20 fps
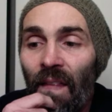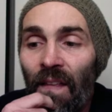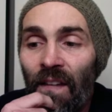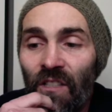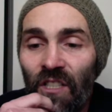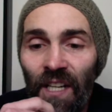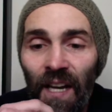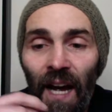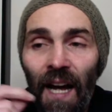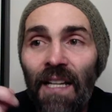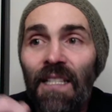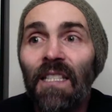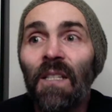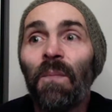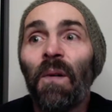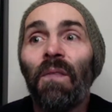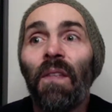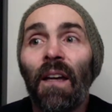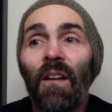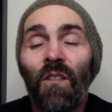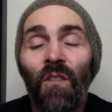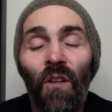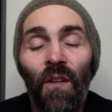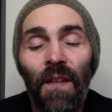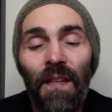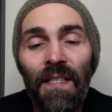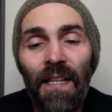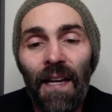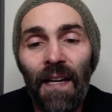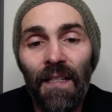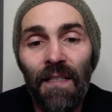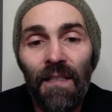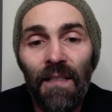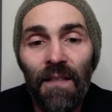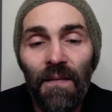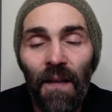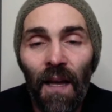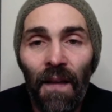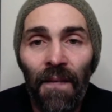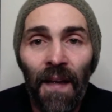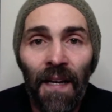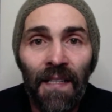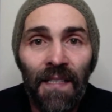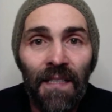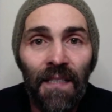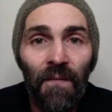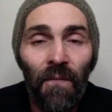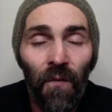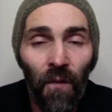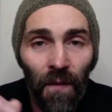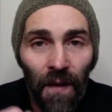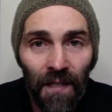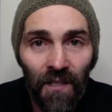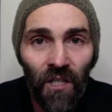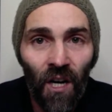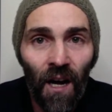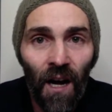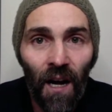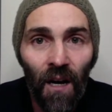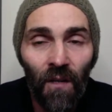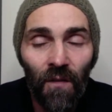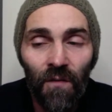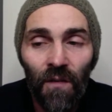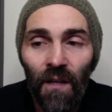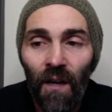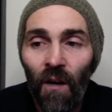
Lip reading: she asked them if they could do the test, and for their child.